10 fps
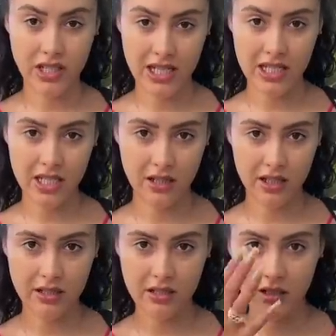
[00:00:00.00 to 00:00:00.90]
dinner
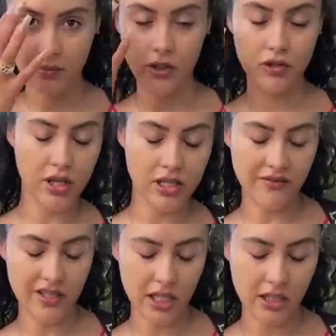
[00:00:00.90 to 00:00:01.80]
tonight, I'm going to dress up
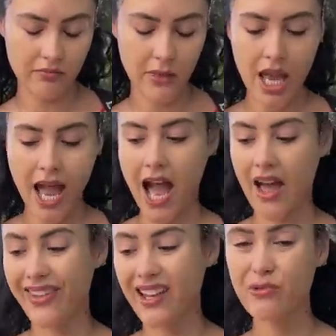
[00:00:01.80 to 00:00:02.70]
for dinner,
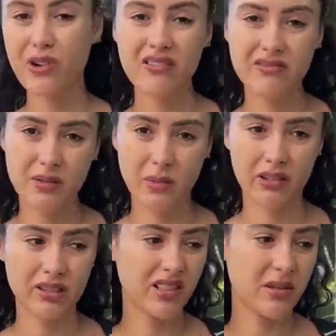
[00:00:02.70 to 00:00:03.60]
and then we're off
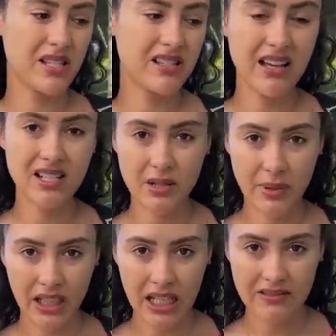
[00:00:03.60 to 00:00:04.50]
tomorrow, and I'm sad to be
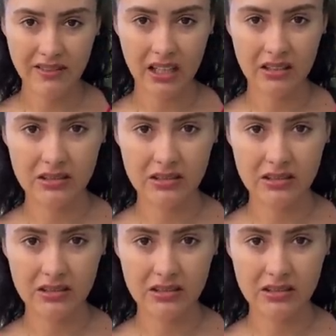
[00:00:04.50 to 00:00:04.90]
leaving.